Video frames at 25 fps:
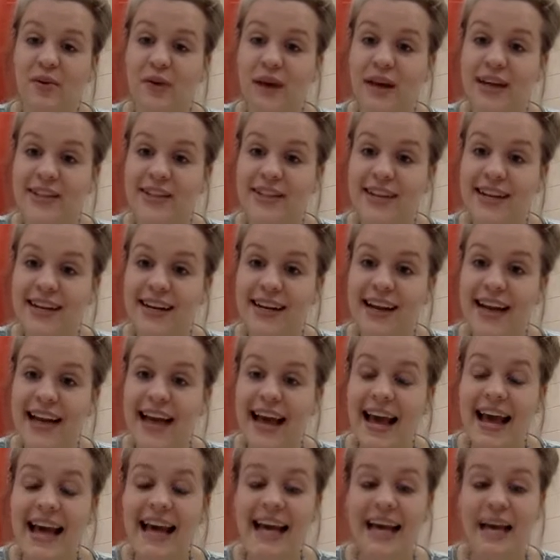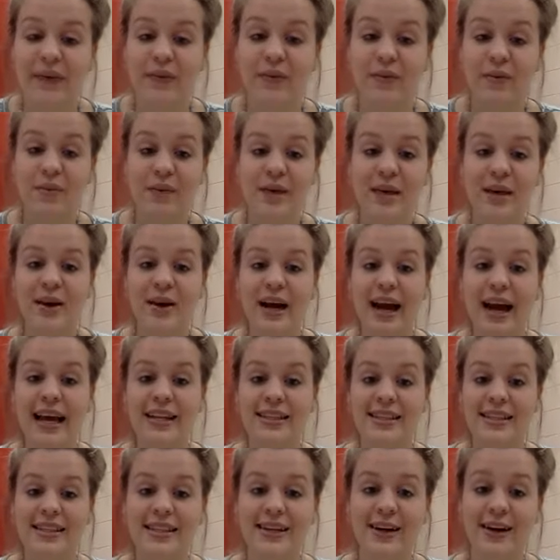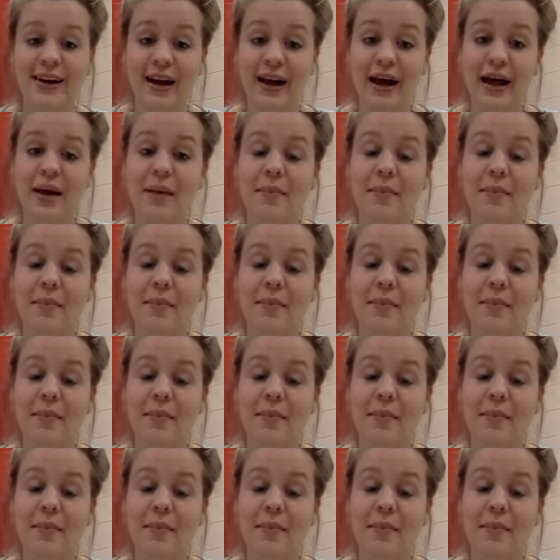question and giving me your answer.